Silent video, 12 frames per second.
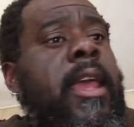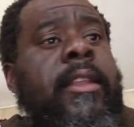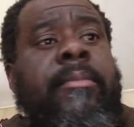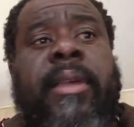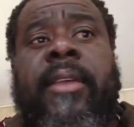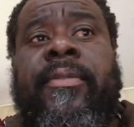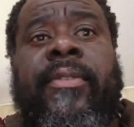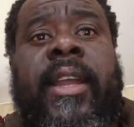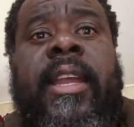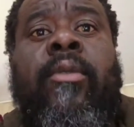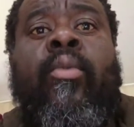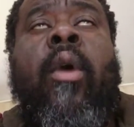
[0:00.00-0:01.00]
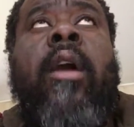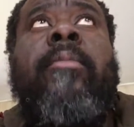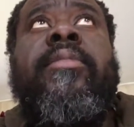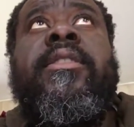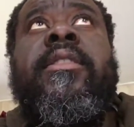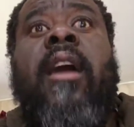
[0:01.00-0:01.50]
It'll be free
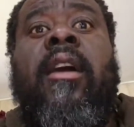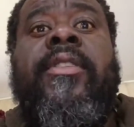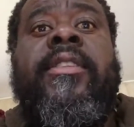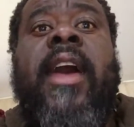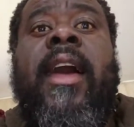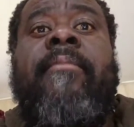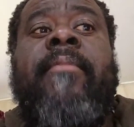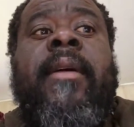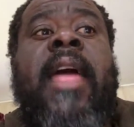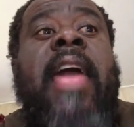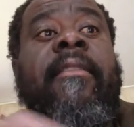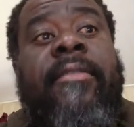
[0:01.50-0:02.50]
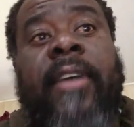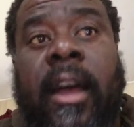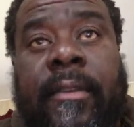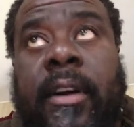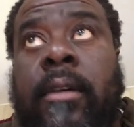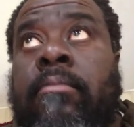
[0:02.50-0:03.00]
100% all the time and
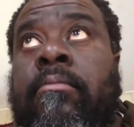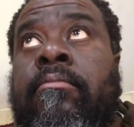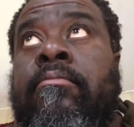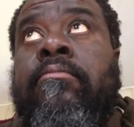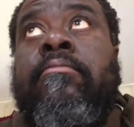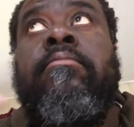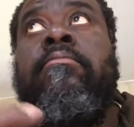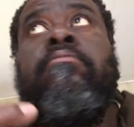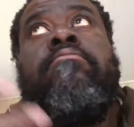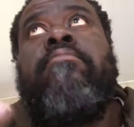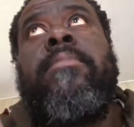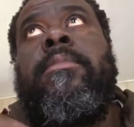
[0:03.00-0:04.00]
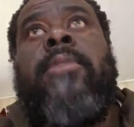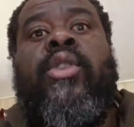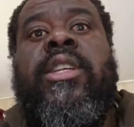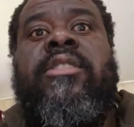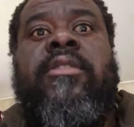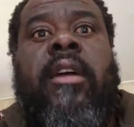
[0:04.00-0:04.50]
forever.
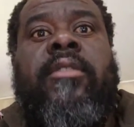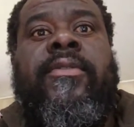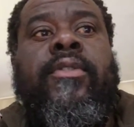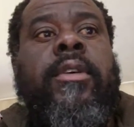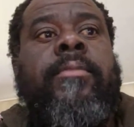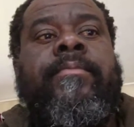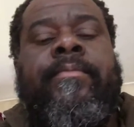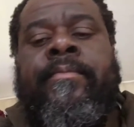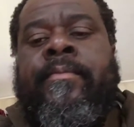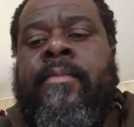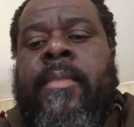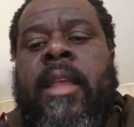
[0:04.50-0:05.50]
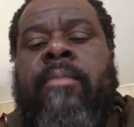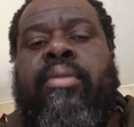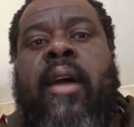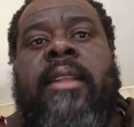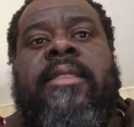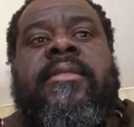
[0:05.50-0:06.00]
Don't need to charge for it.
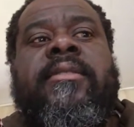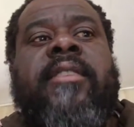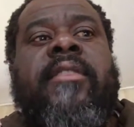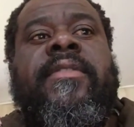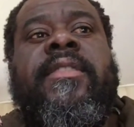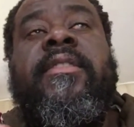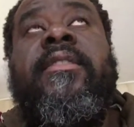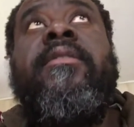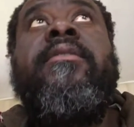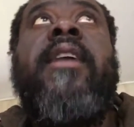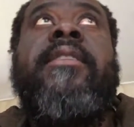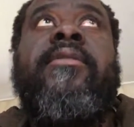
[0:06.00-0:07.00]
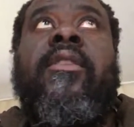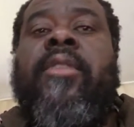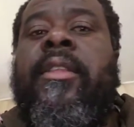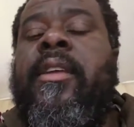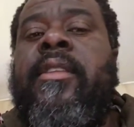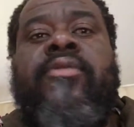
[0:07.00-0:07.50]
Products and services, that's the
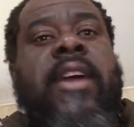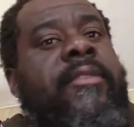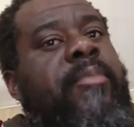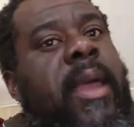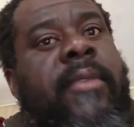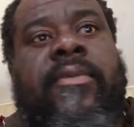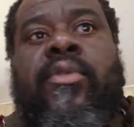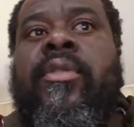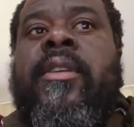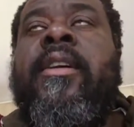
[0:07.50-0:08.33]
only thing you have to pay for.